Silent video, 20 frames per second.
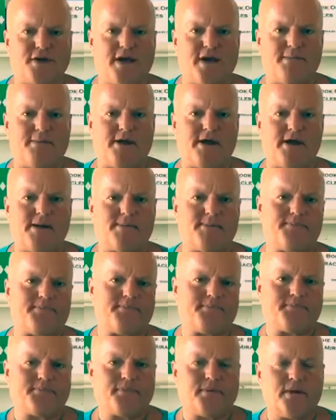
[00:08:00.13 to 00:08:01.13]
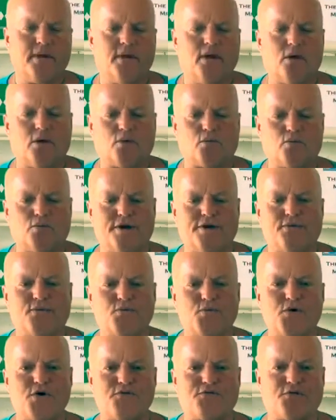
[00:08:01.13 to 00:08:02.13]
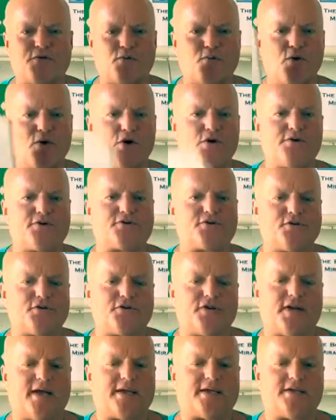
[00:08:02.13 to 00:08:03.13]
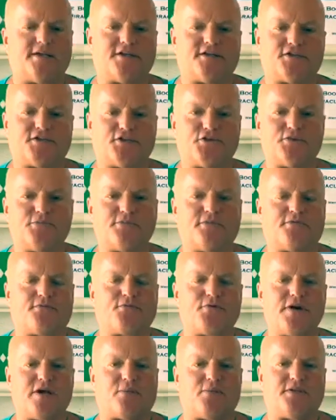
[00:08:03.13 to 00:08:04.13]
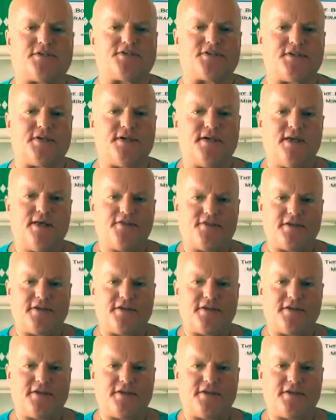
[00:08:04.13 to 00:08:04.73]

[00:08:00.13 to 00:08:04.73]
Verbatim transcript: to Abraham, written word for word, so that I can assume the frequency.